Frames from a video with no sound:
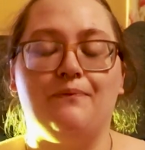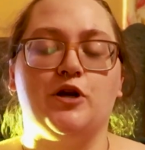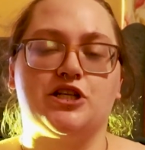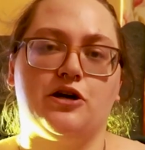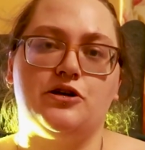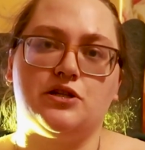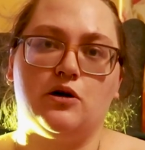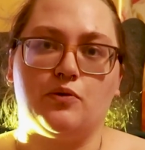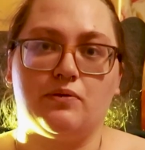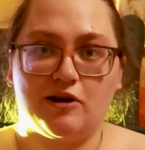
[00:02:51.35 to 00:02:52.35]
which goes
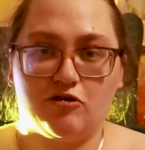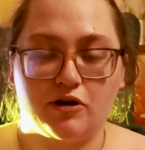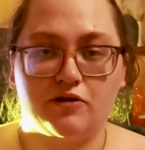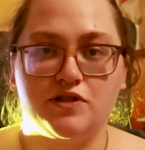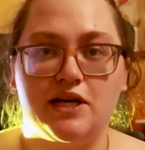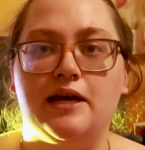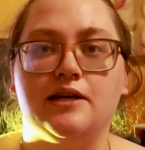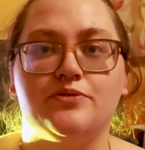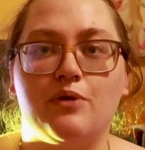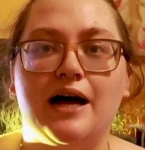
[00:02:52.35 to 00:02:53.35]
along with my chronic
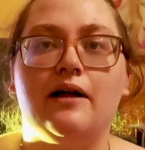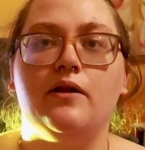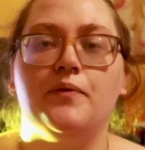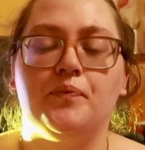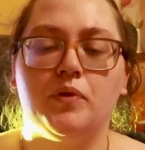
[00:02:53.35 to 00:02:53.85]
fatigue as well.